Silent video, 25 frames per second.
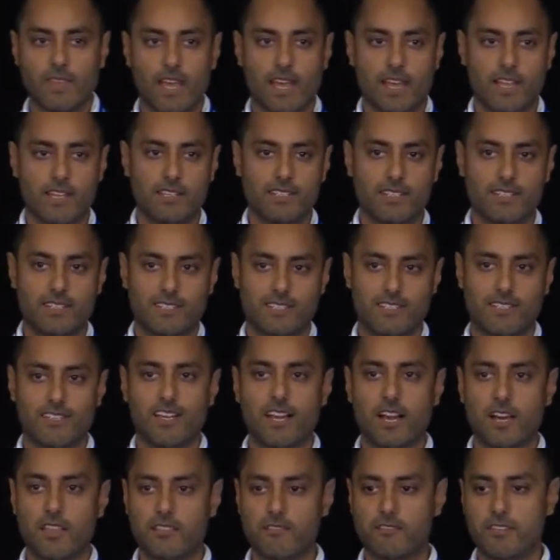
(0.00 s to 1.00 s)
as
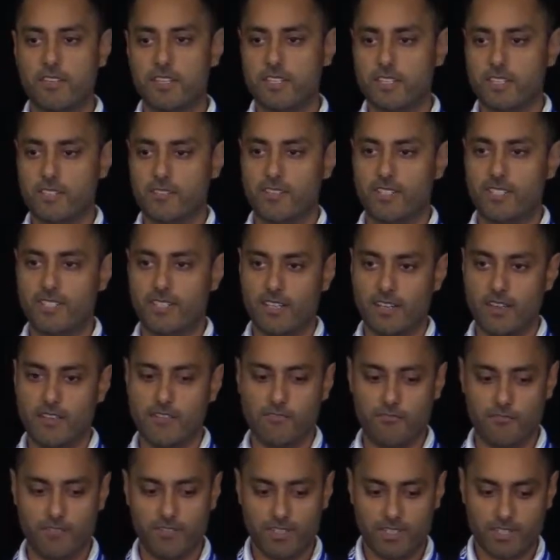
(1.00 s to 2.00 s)
other industries are
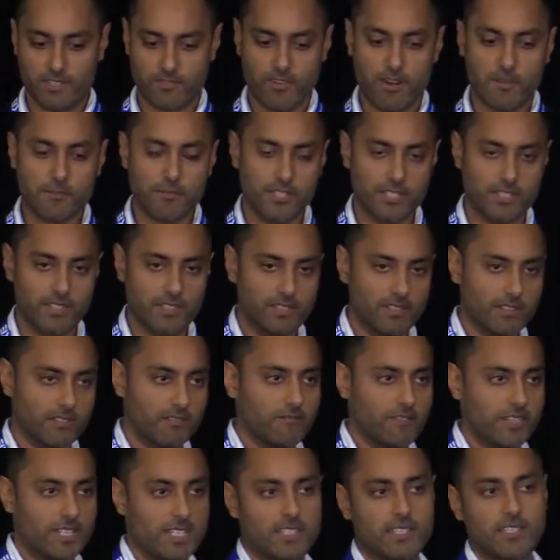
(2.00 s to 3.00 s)
going through disruption,
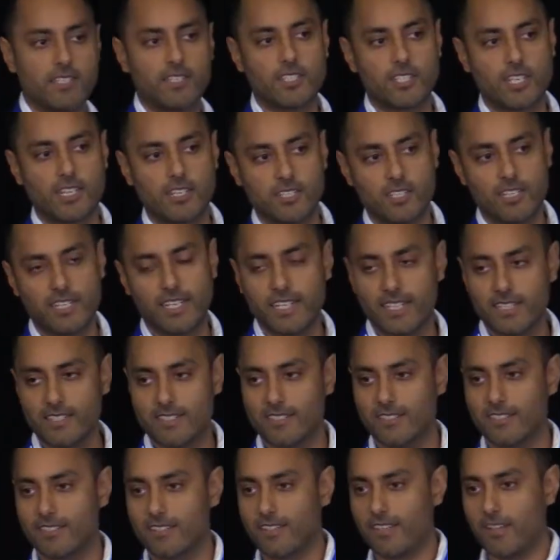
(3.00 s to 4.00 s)
research actually
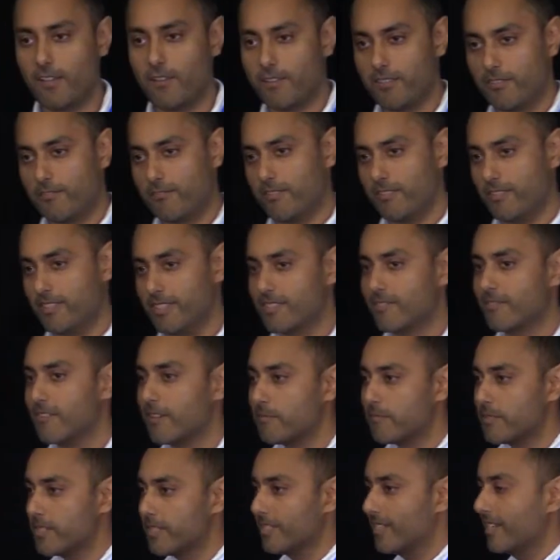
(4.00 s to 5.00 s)
isn't going through
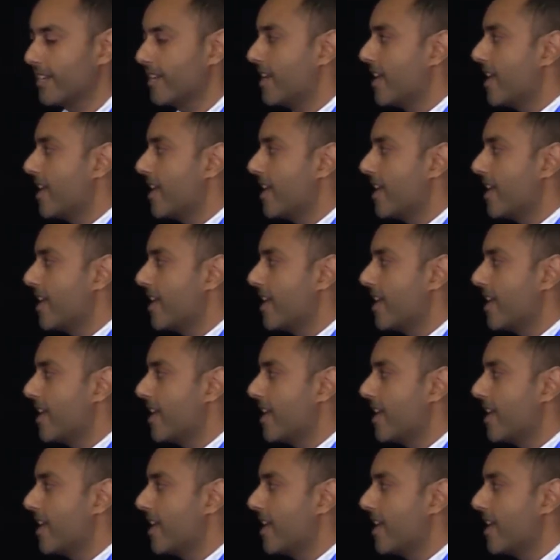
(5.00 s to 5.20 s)
disruption.